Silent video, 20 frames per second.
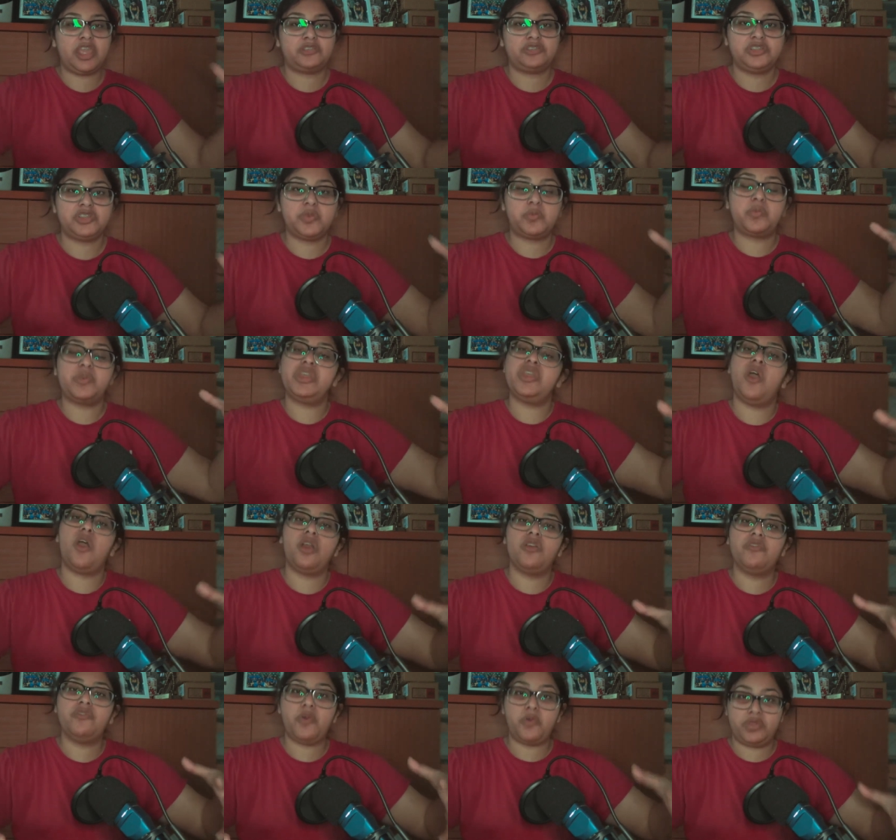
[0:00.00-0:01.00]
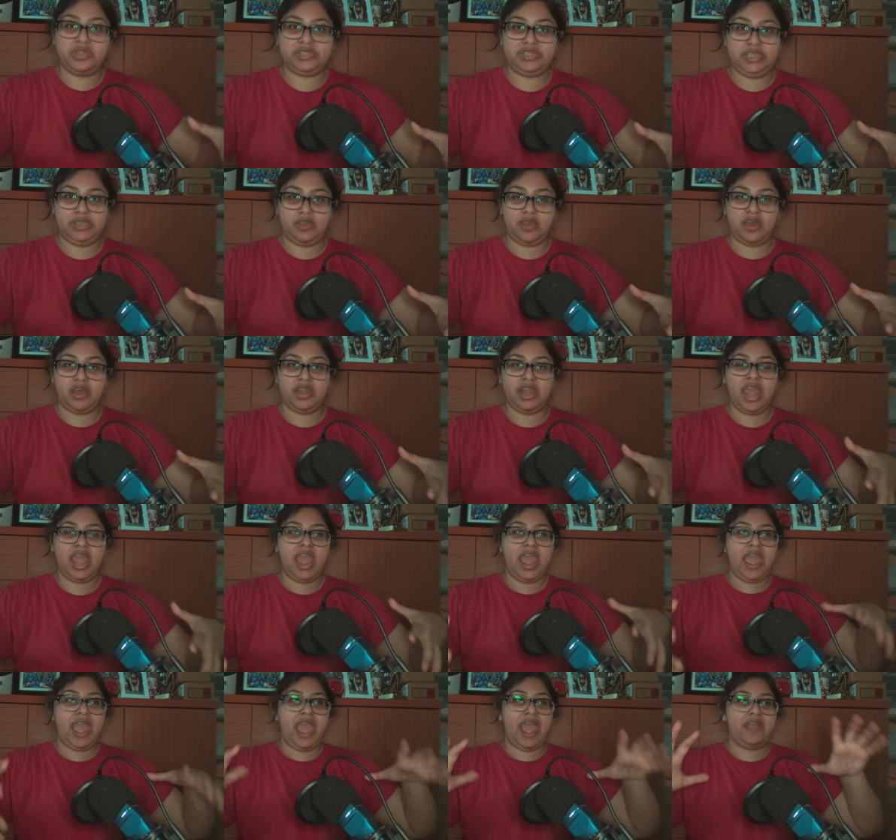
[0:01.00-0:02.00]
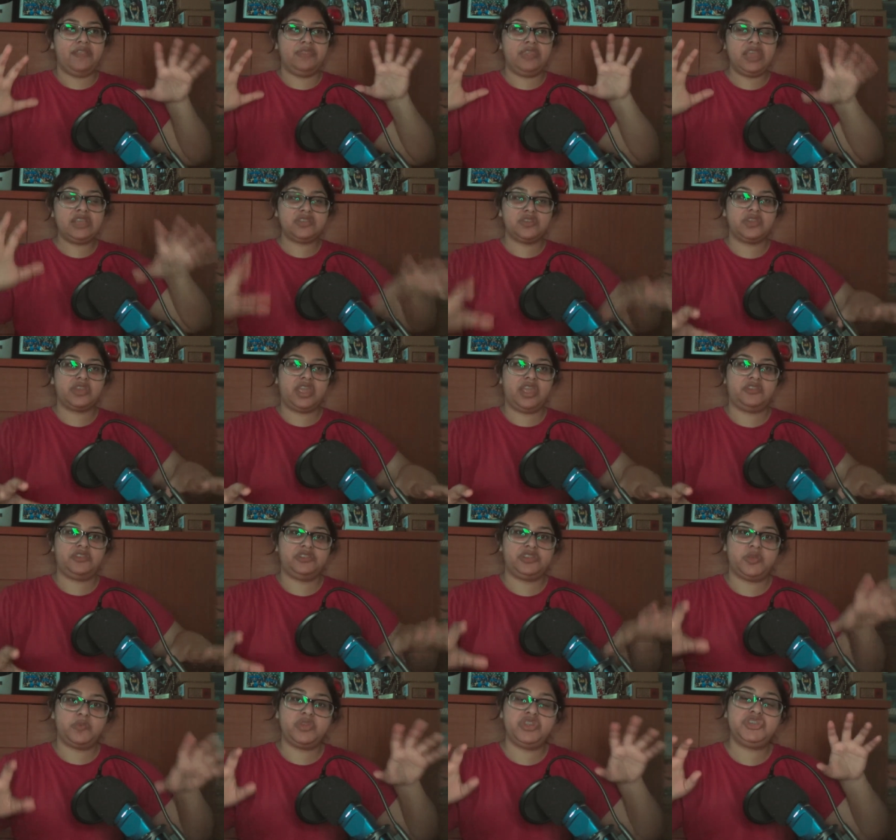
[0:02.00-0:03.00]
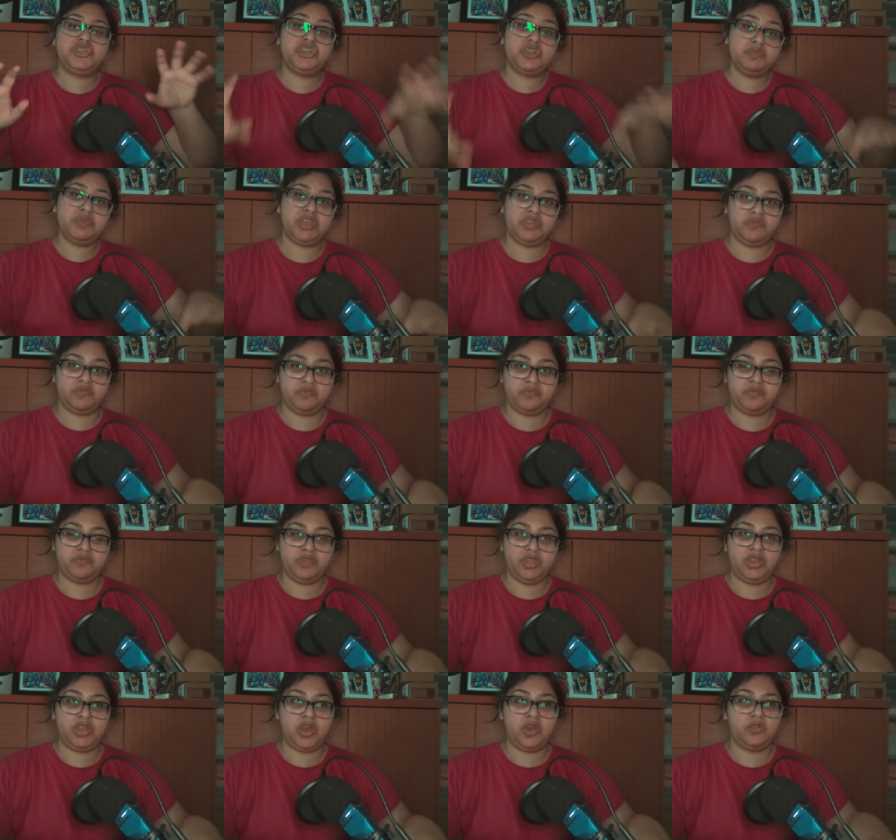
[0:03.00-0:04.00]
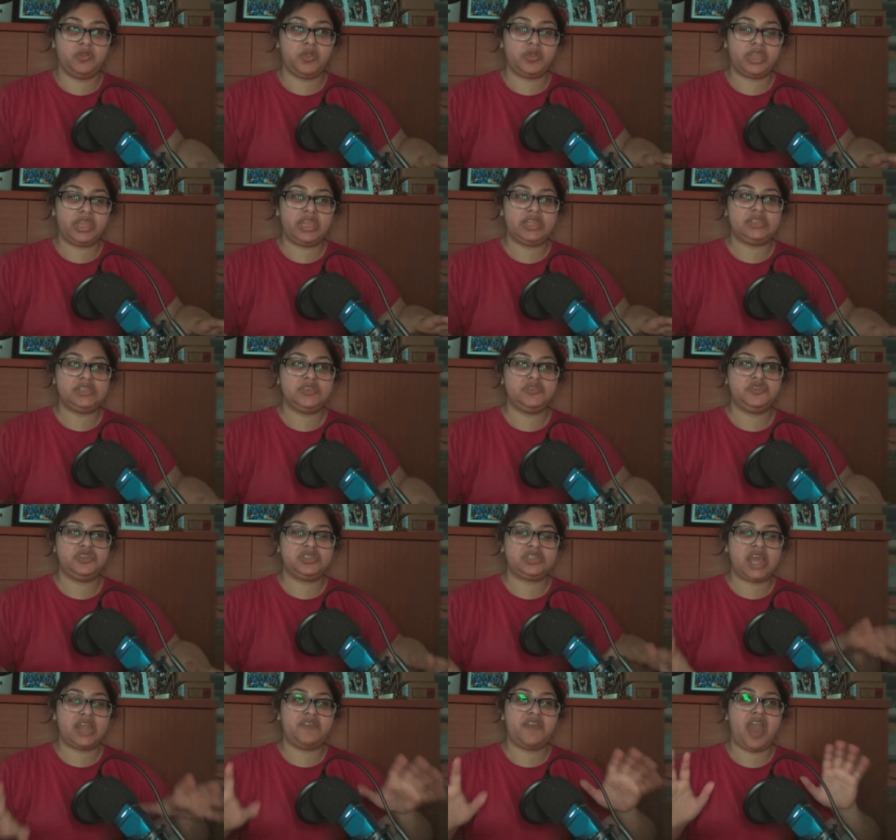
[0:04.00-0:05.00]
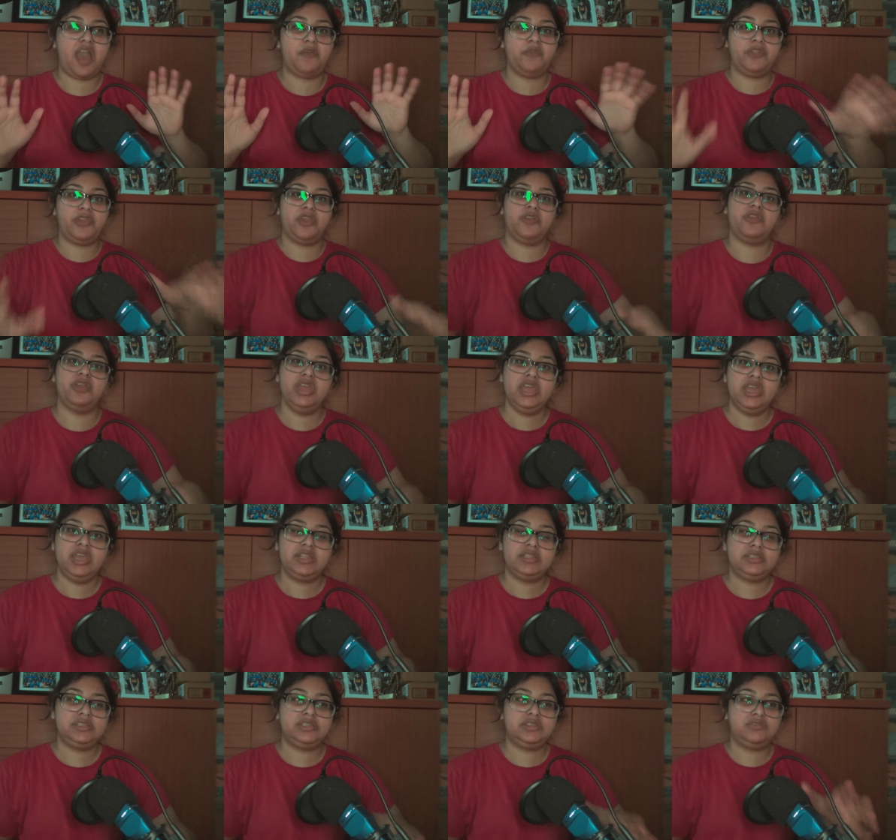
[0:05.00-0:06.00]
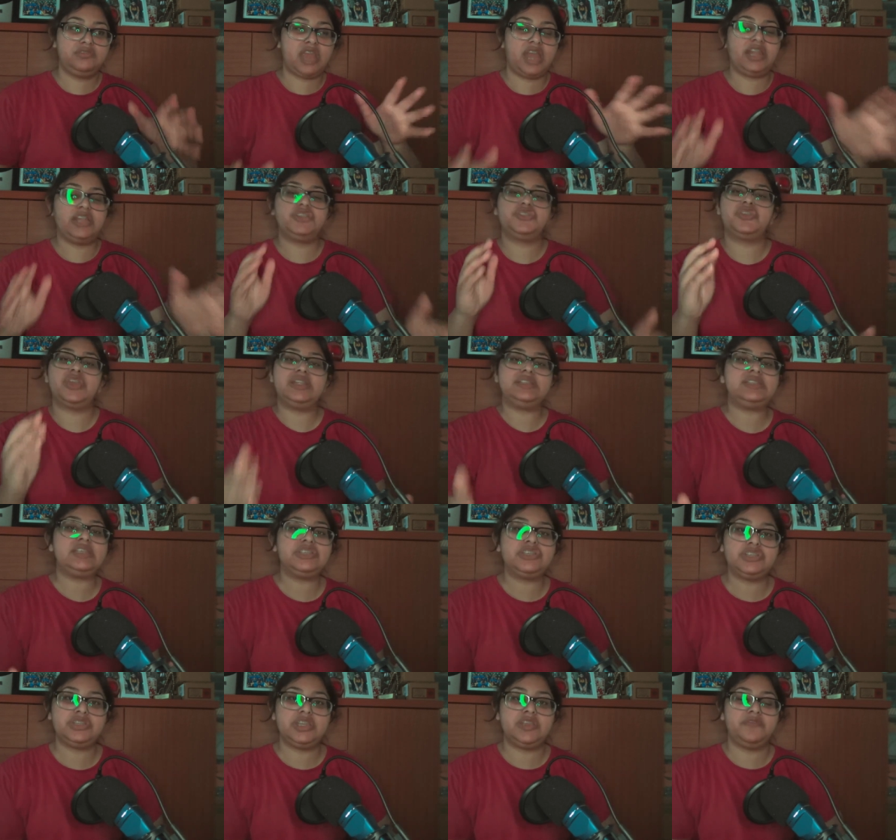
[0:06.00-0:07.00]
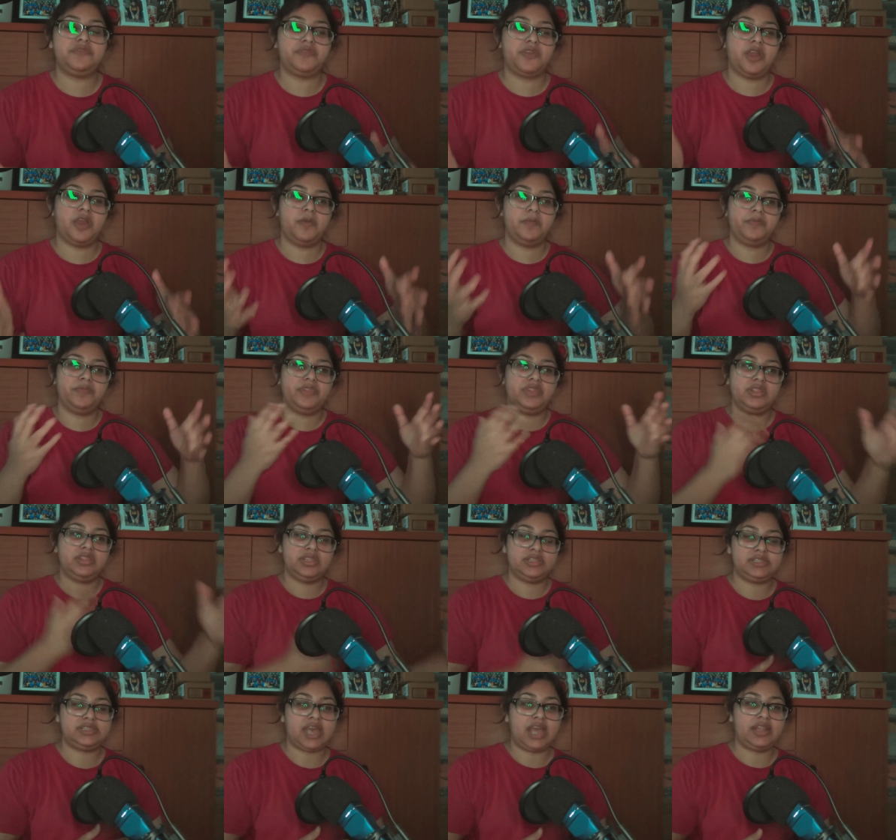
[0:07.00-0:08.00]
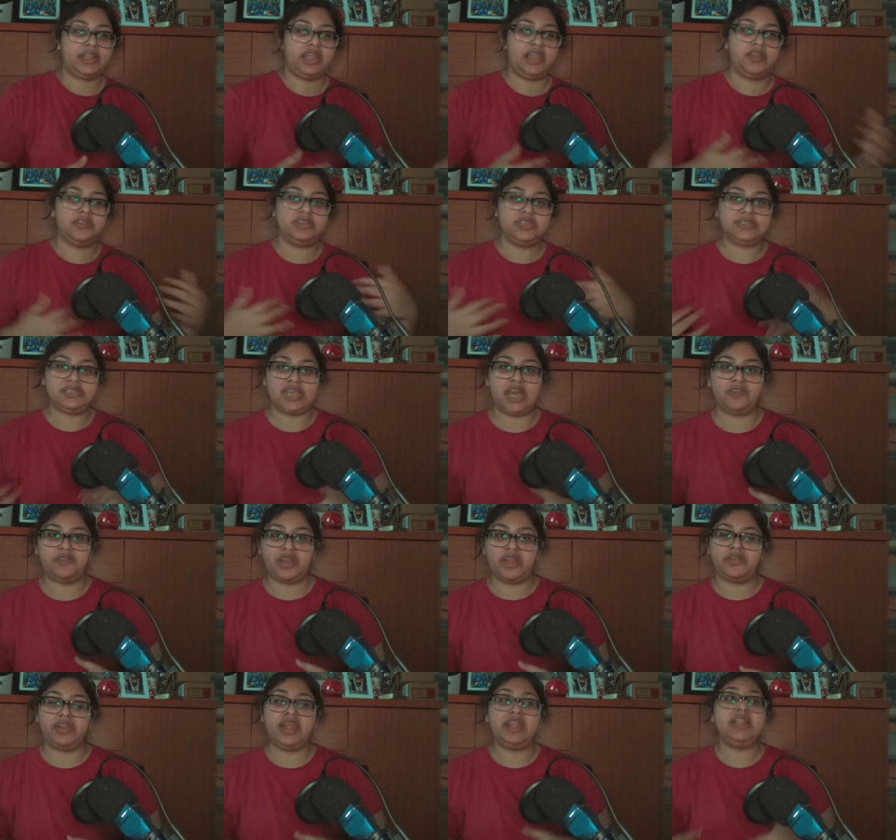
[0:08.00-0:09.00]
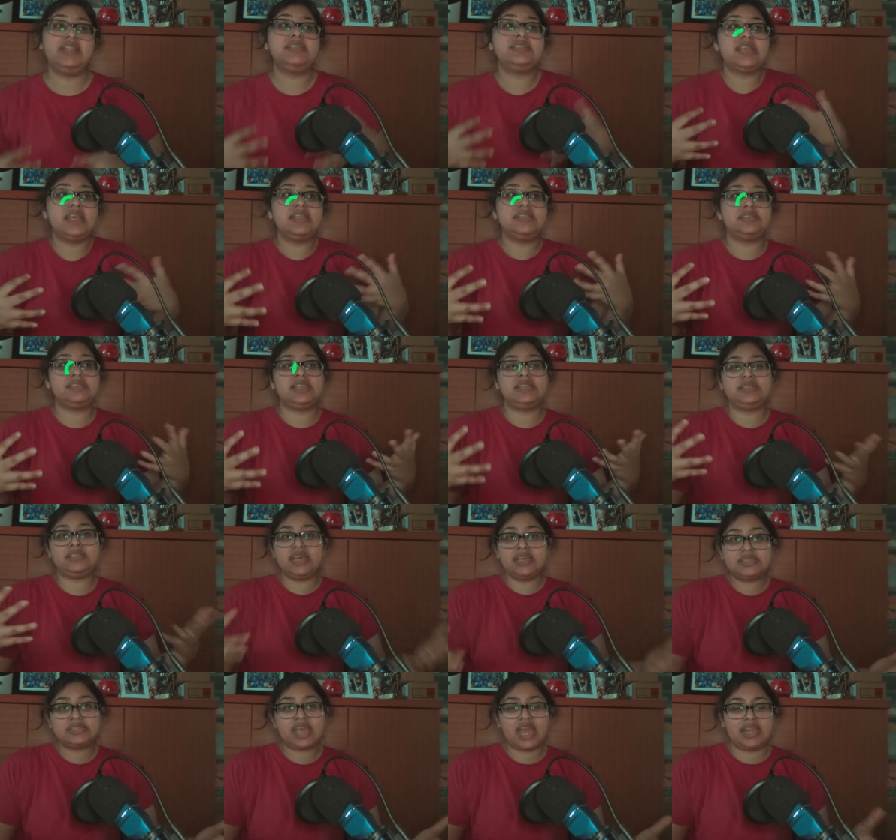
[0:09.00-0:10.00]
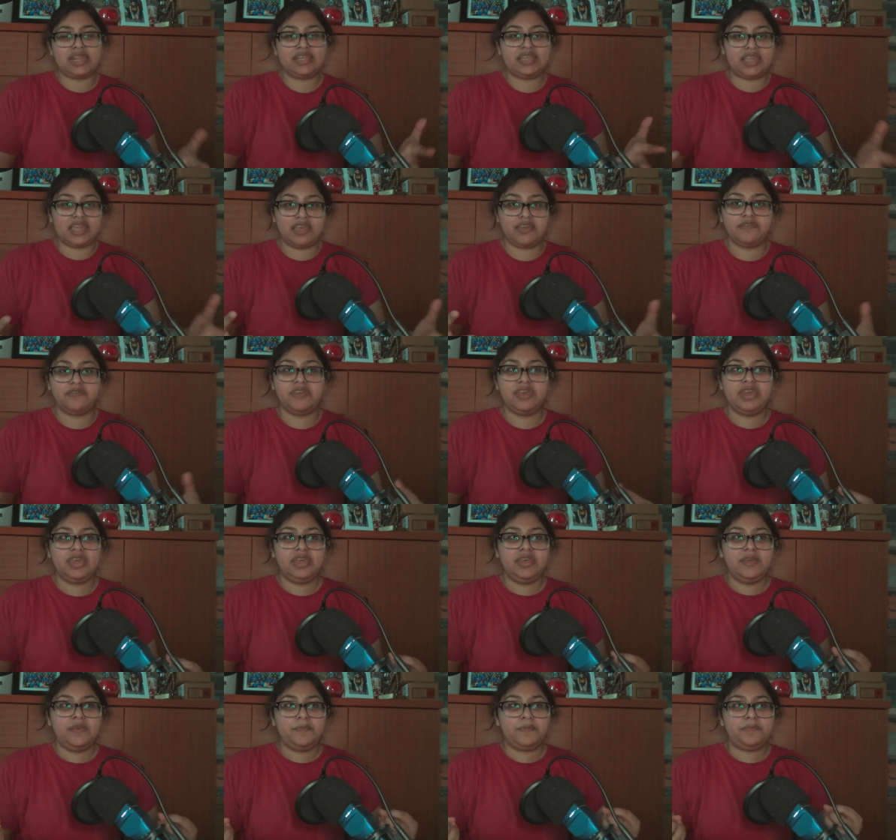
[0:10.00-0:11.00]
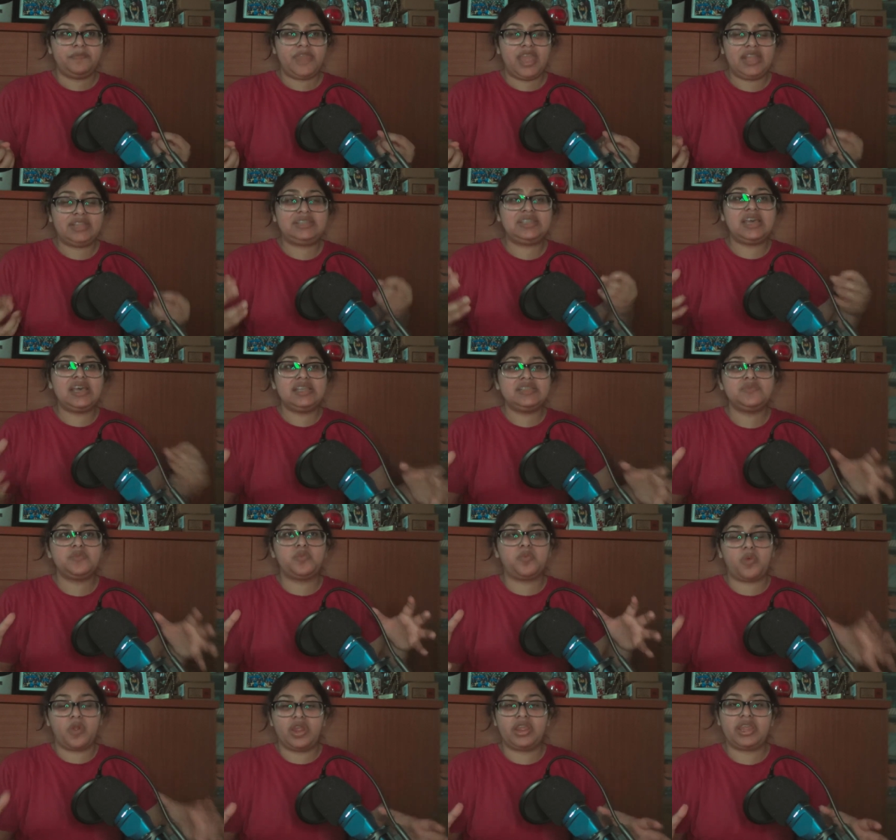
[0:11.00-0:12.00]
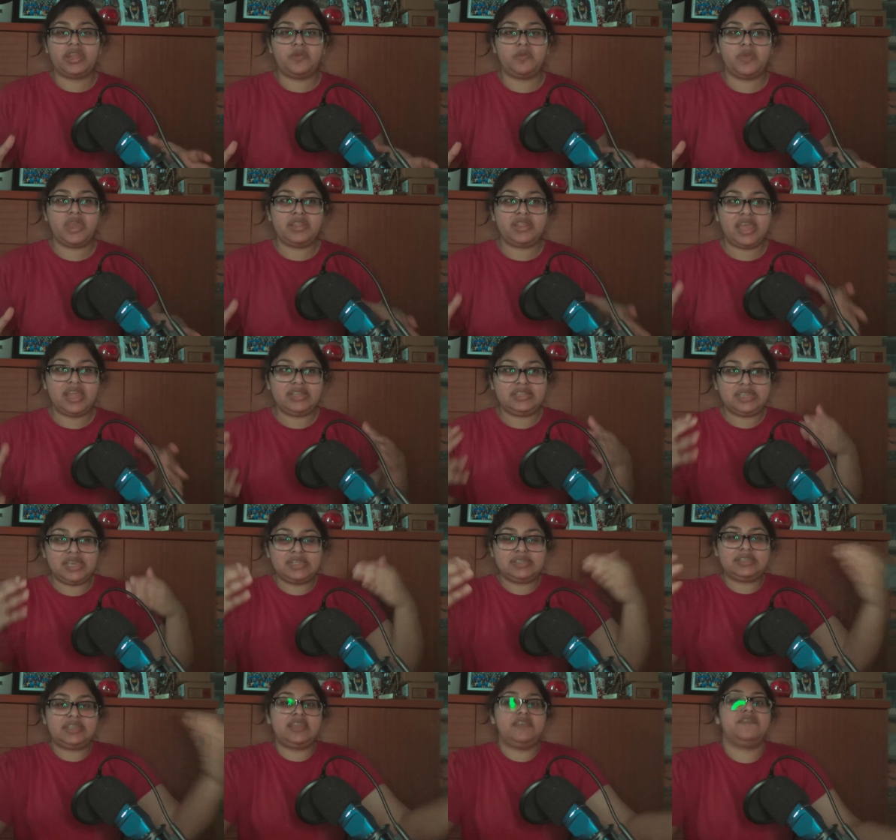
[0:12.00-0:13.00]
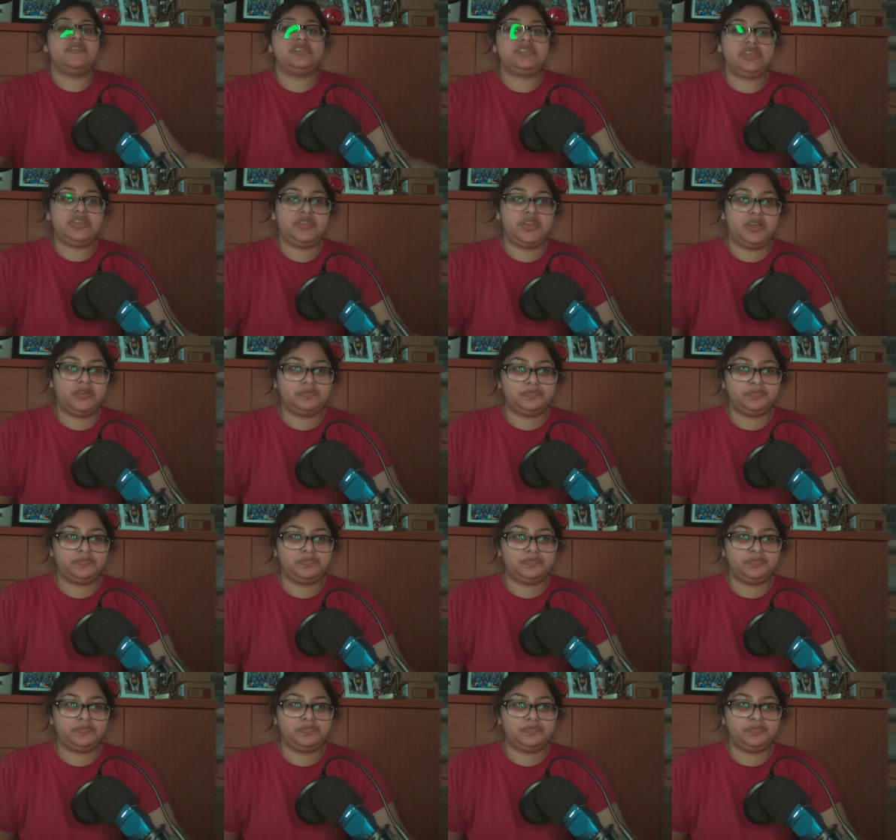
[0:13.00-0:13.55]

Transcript: that we are focusing on, and these are the characters that we should be, you know, looking into, just kind of how they're kind of transitioning from the silent era to sound era. And in a sense, it does kind of give, it does work in a way that it does give us, you know,